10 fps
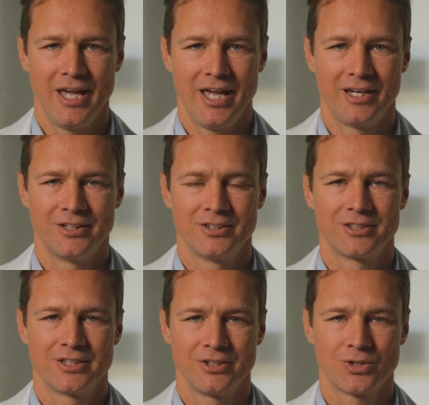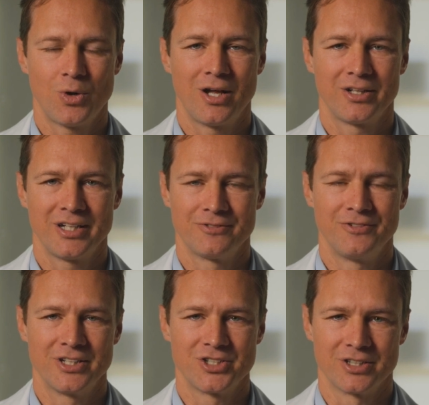and your quality of
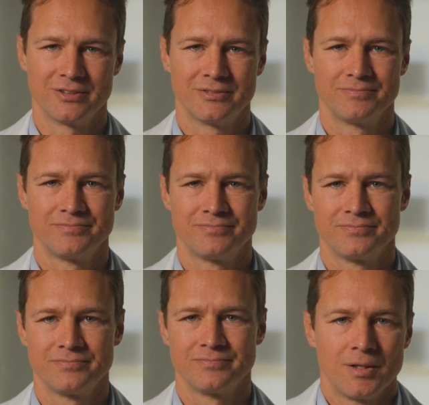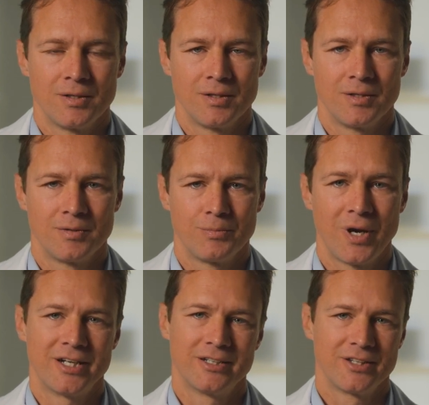vision.
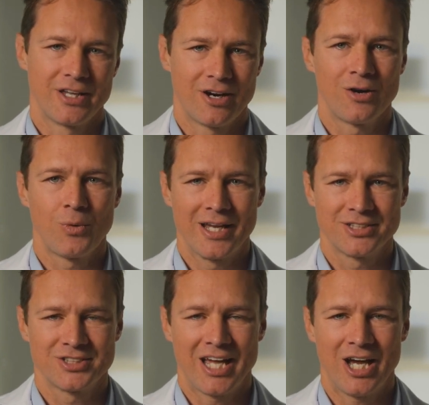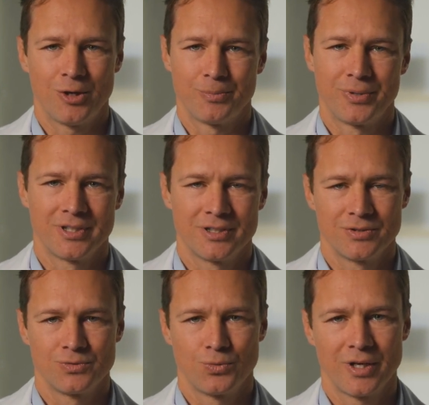But there are ways to help.
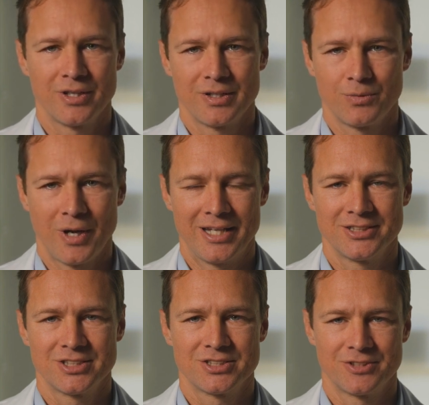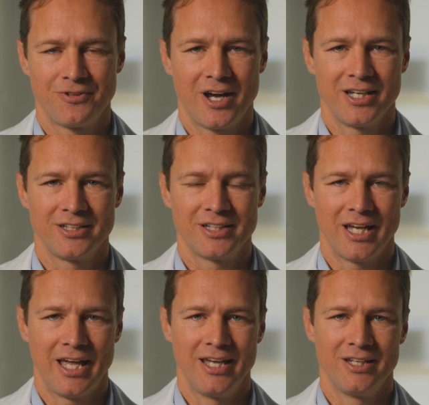One of the ways is to find
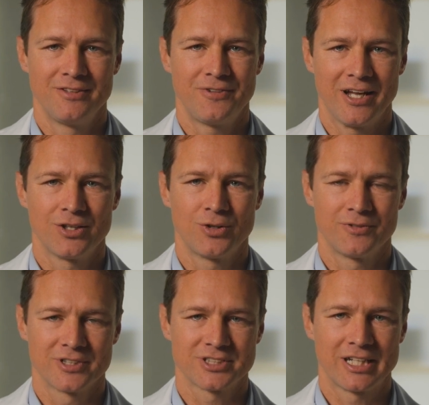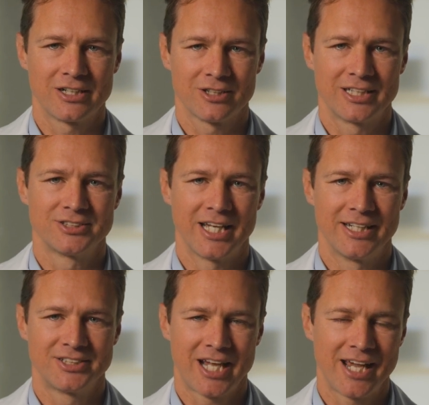a fellow of the Scleral Lens
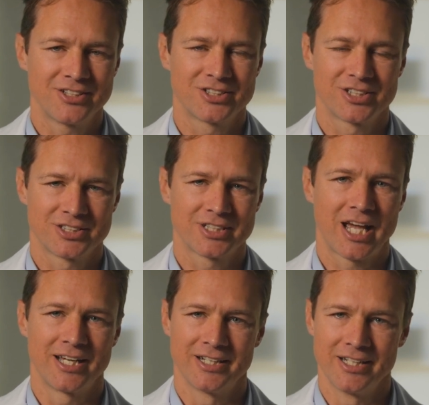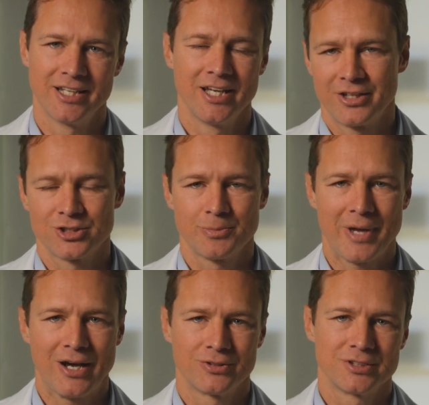Education Society. There's
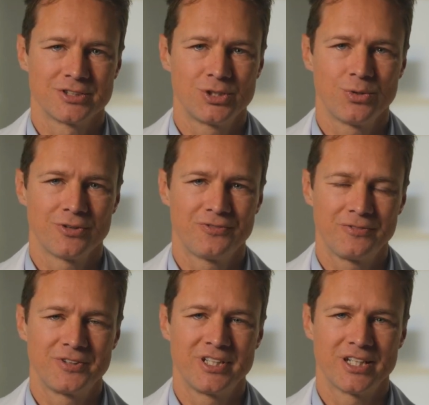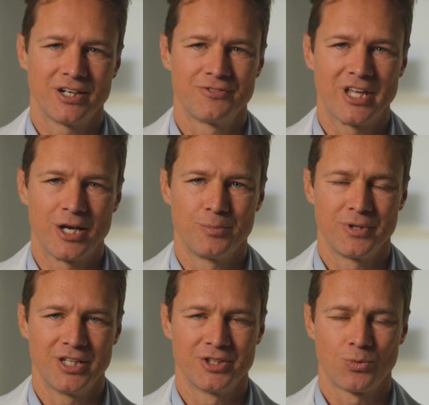about 250 of
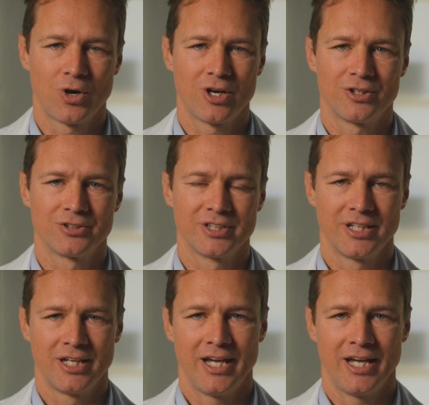them in the world,